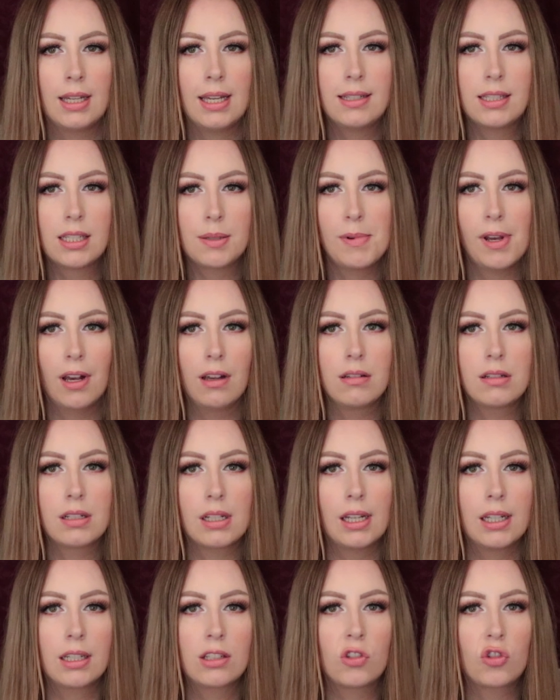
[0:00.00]
It smells
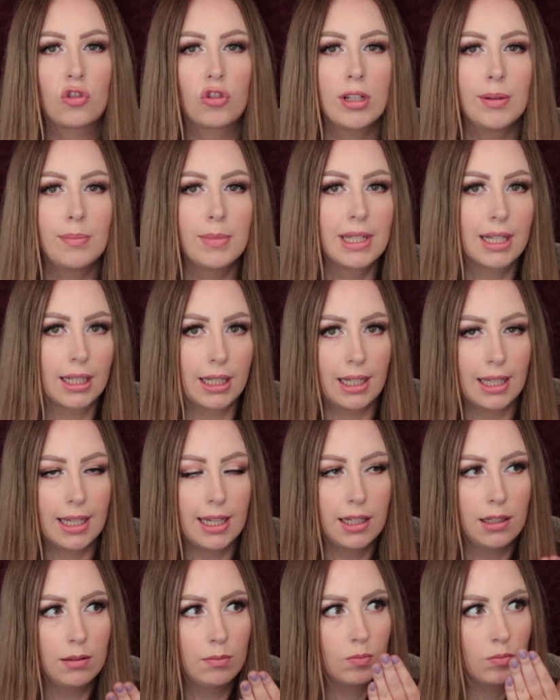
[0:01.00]
extremely
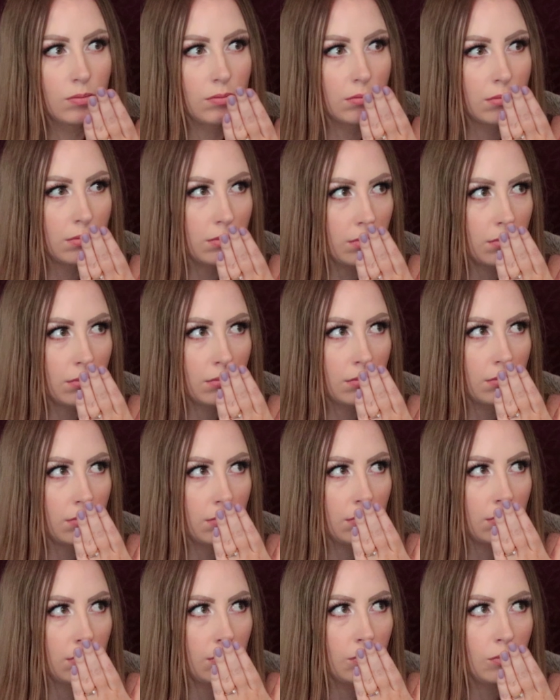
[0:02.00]
clean,
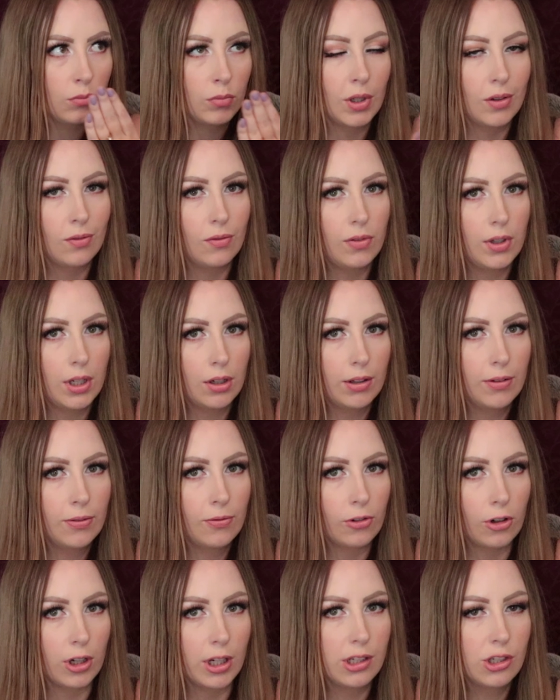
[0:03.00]
very
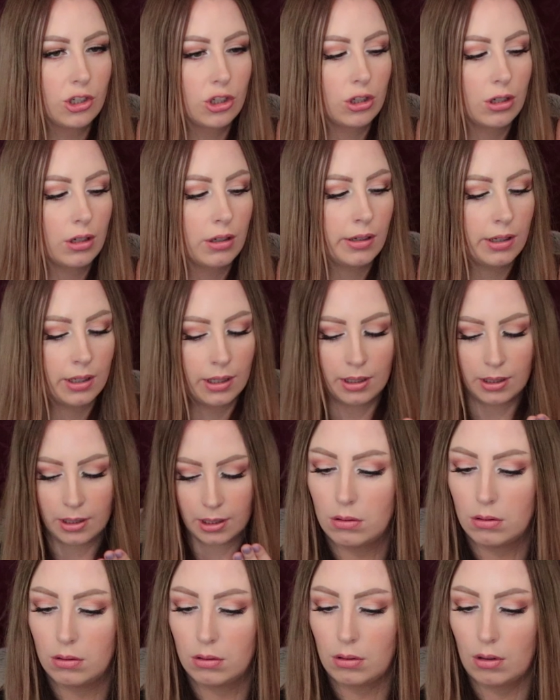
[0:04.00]
fresh.
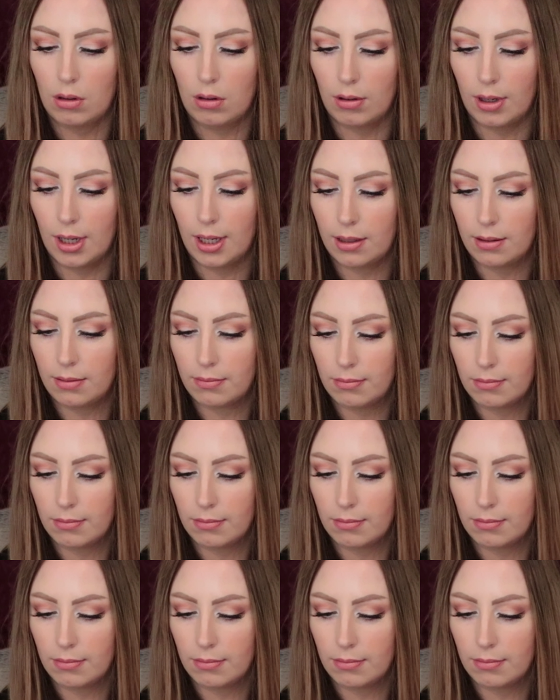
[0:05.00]
All right,